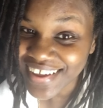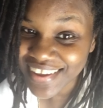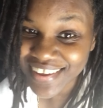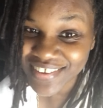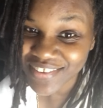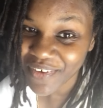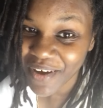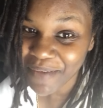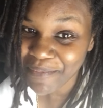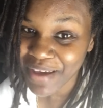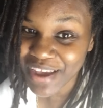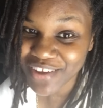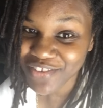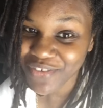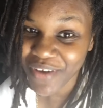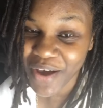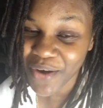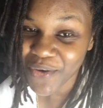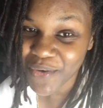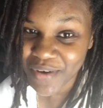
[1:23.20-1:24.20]
So I make
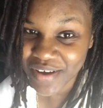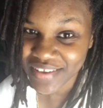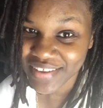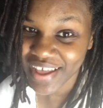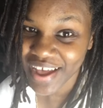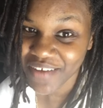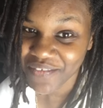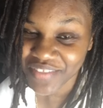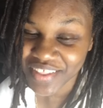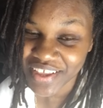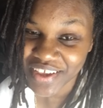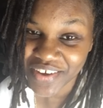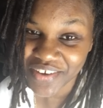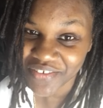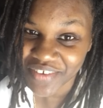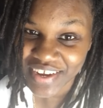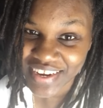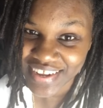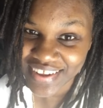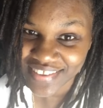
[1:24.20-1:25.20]
sure I always have the
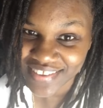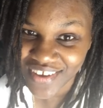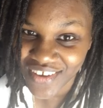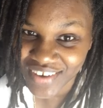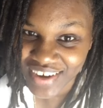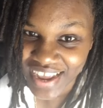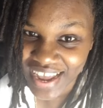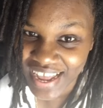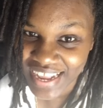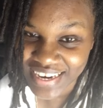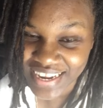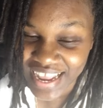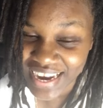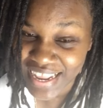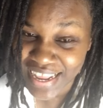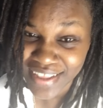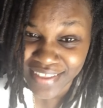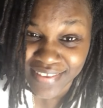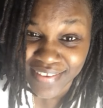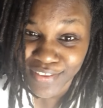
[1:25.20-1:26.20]
ingredients on hand,
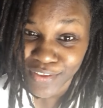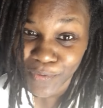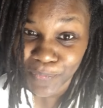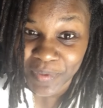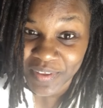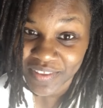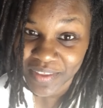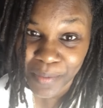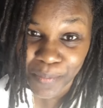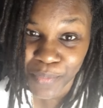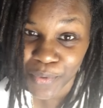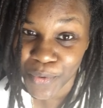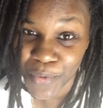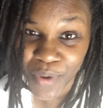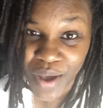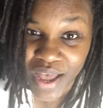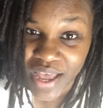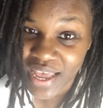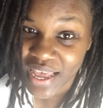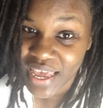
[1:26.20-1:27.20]
and it is super
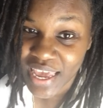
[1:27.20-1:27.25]
simple.